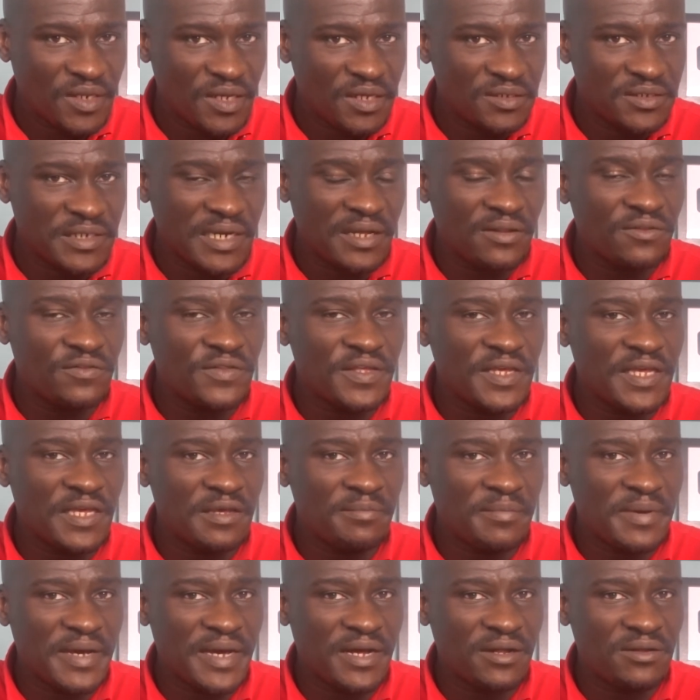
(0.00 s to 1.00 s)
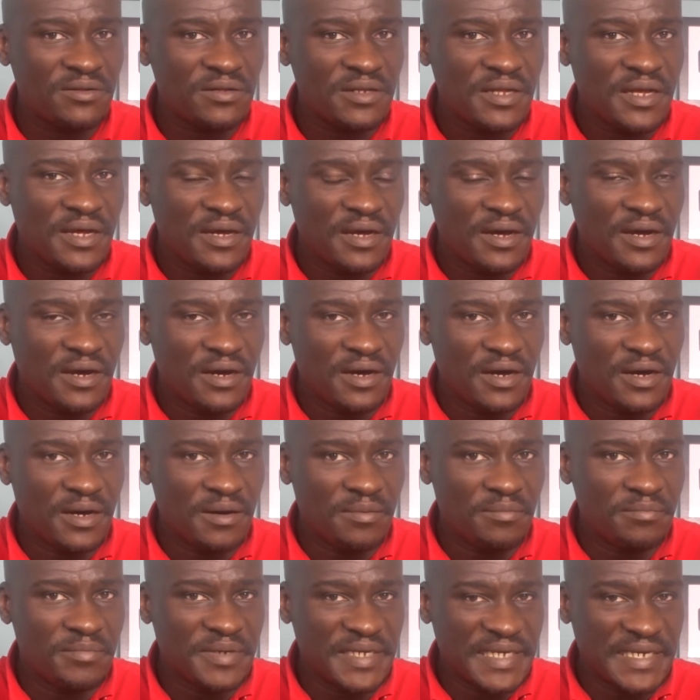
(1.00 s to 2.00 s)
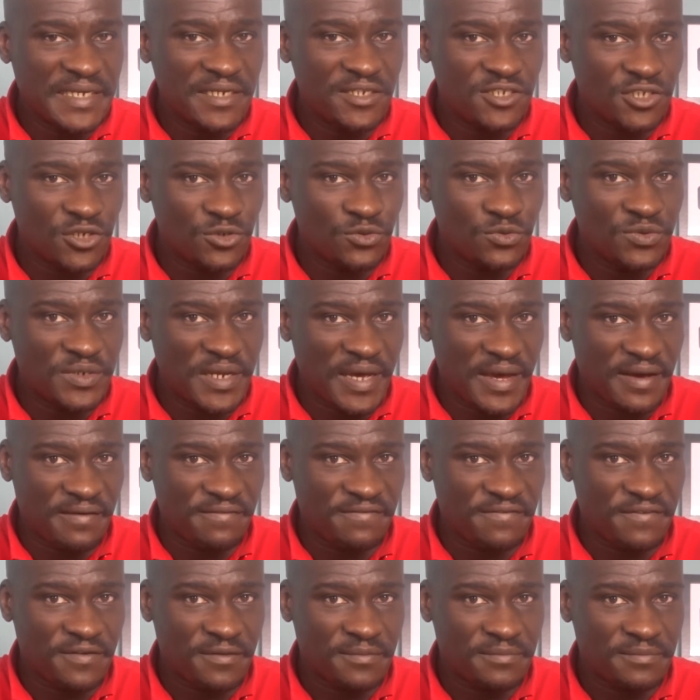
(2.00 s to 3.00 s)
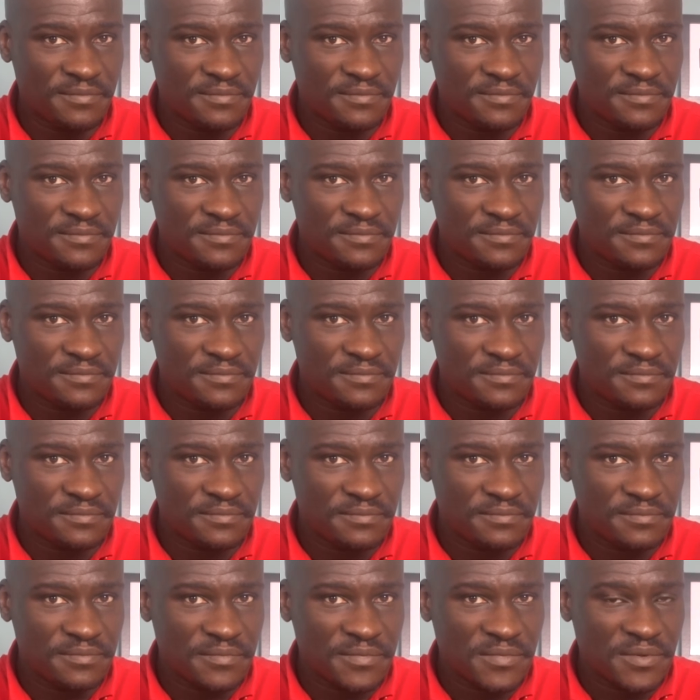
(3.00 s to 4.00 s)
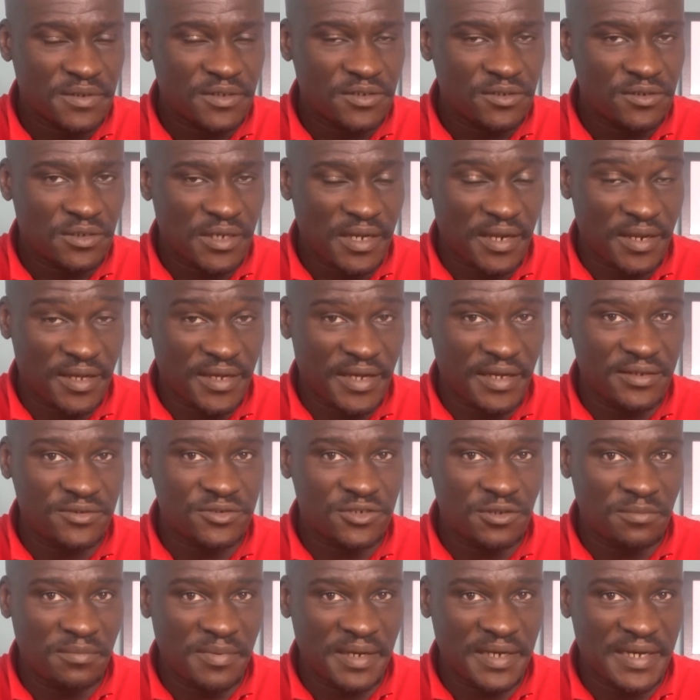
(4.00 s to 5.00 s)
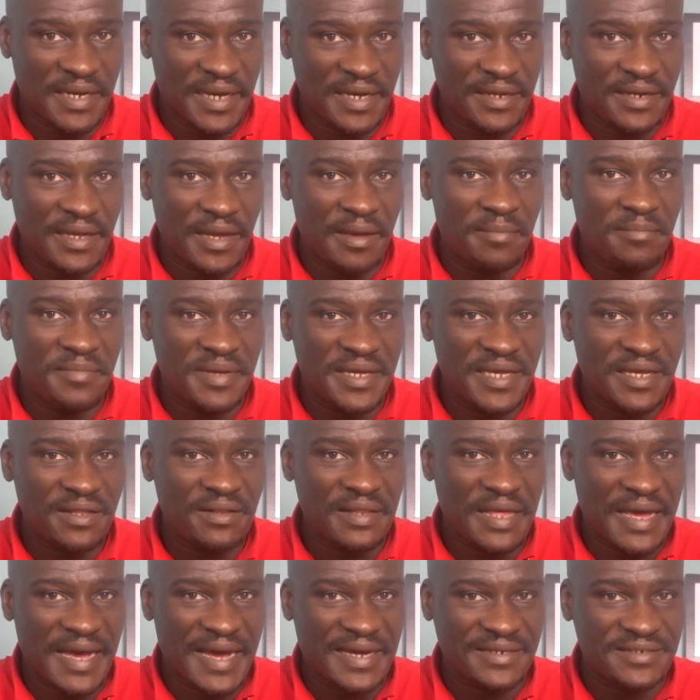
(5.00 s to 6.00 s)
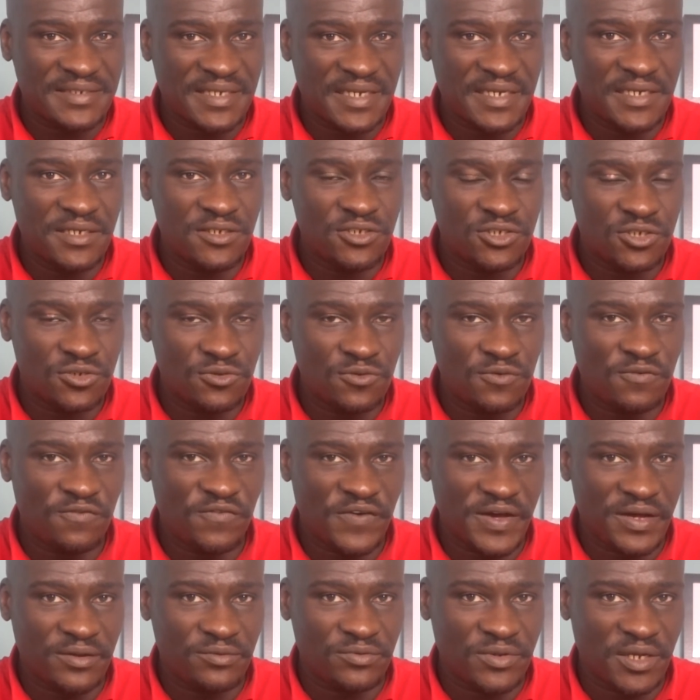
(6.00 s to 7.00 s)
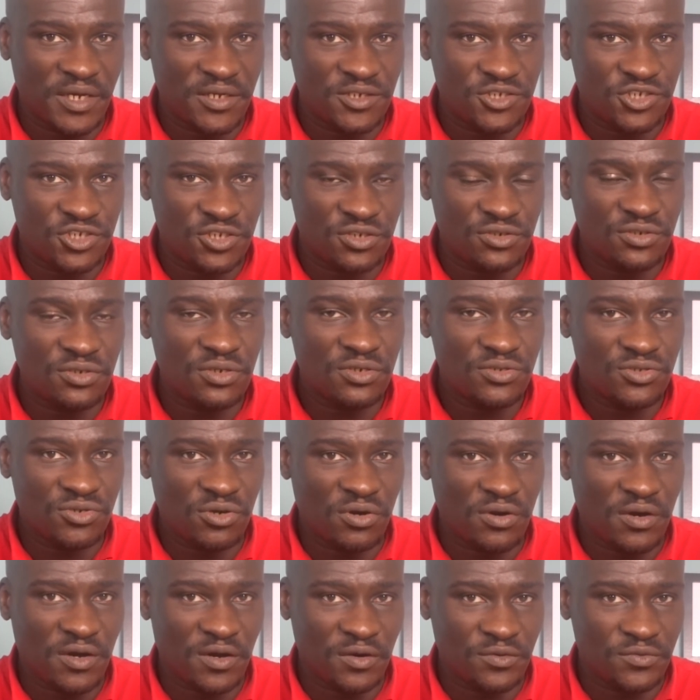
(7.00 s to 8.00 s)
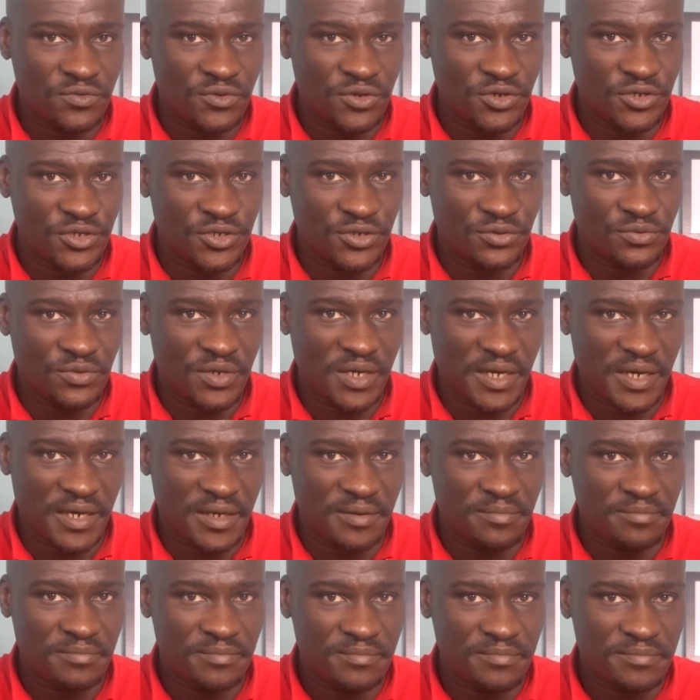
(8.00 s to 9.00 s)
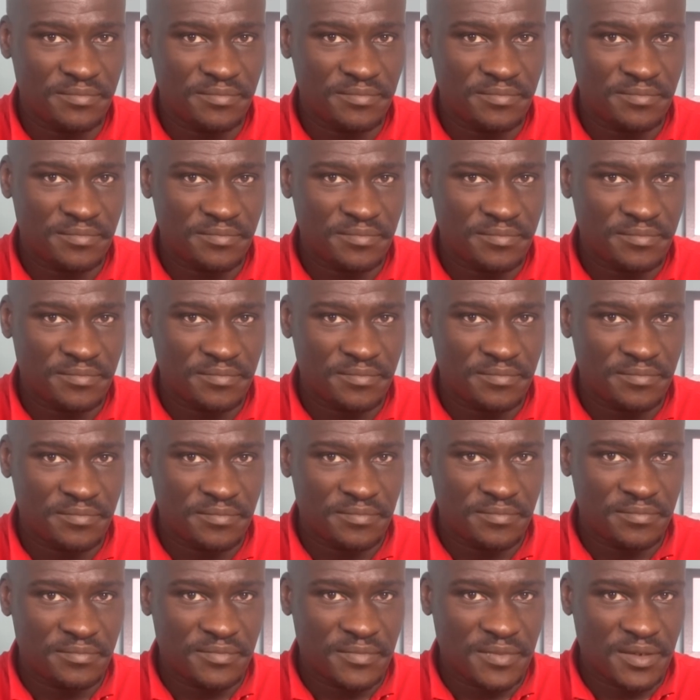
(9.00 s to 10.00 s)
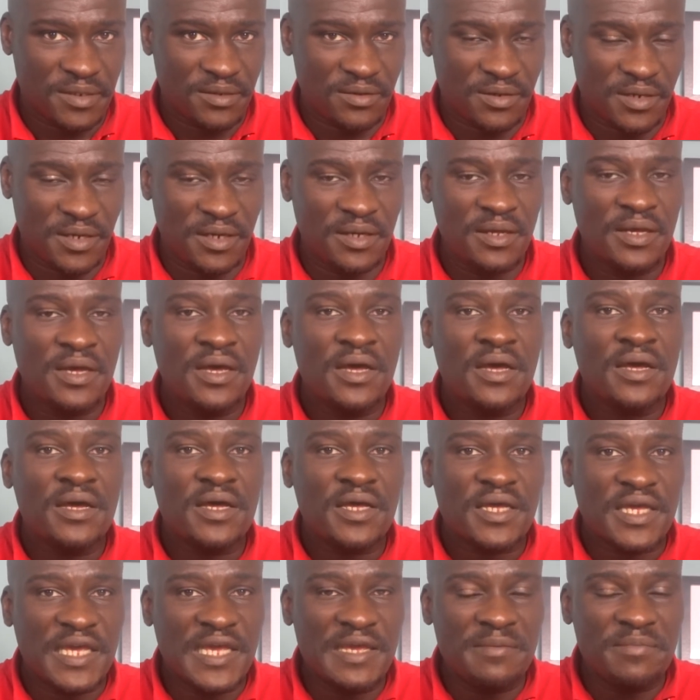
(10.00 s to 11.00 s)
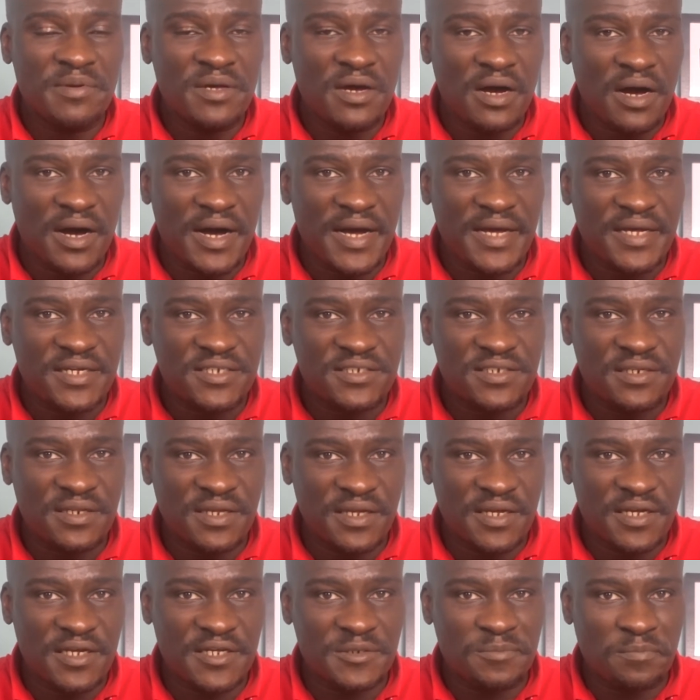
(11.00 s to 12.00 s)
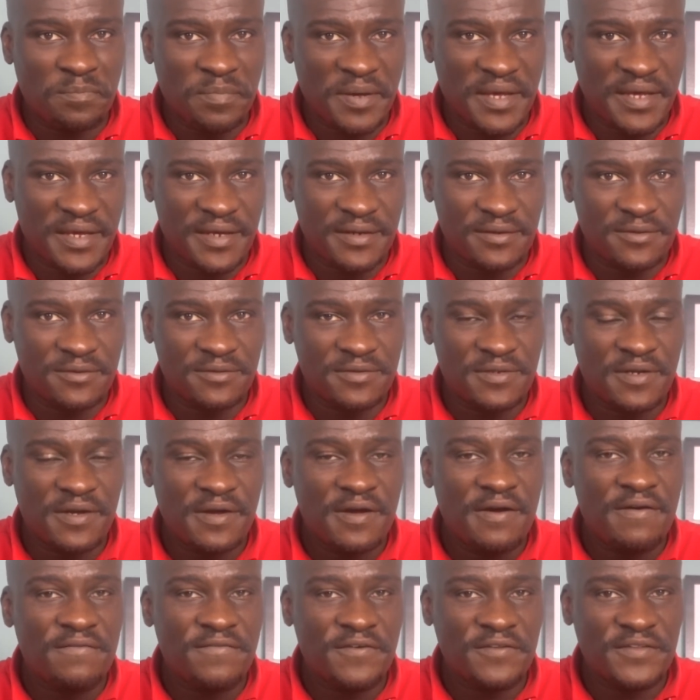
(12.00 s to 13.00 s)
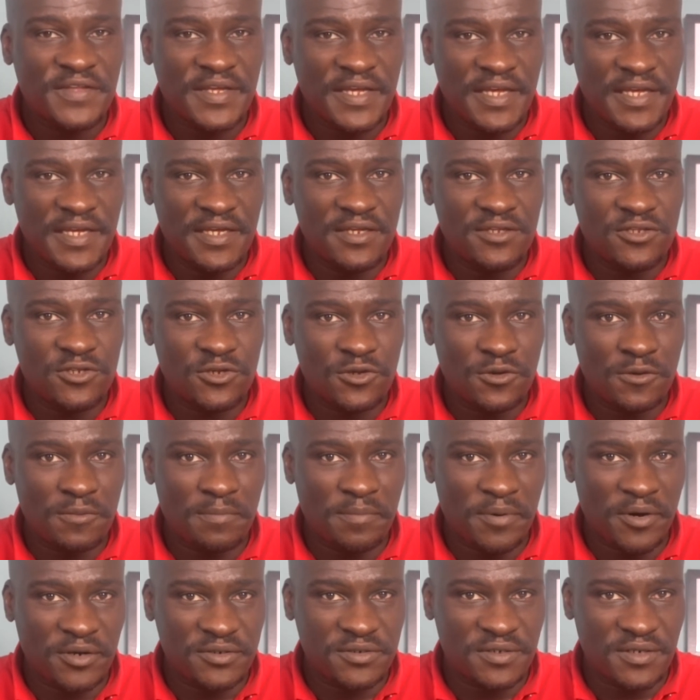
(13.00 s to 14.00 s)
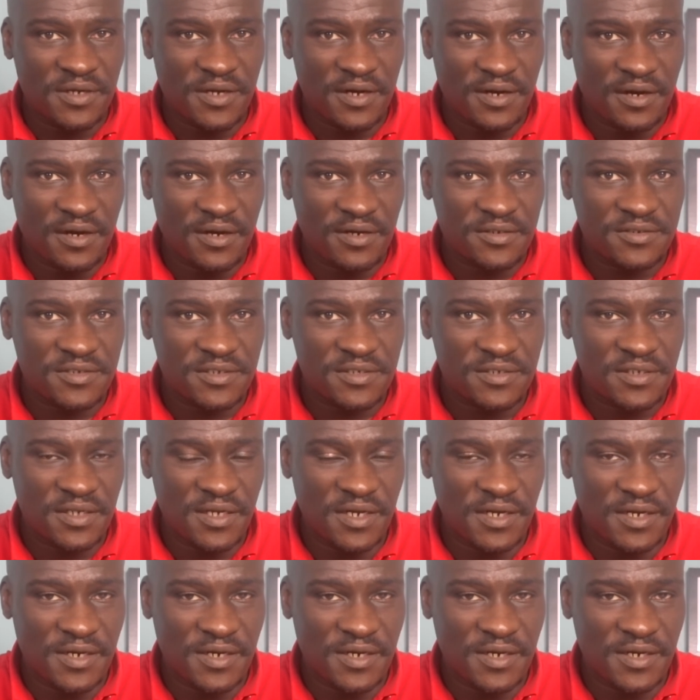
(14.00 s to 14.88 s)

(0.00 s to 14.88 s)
title the email E2Dev. And again to me at emil@e2foundation.co.uk. Okay, keep your eyes and ears peeled for the E2 podcast